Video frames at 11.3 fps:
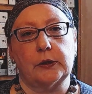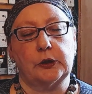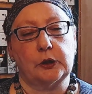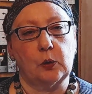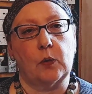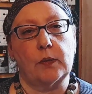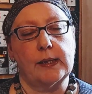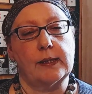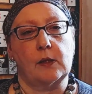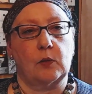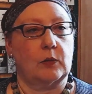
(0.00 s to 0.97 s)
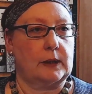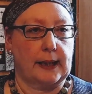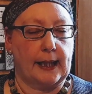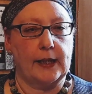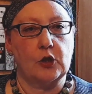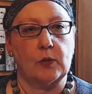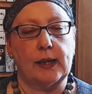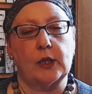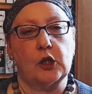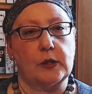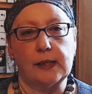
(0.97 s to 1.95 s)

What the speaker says: stories, so the age range.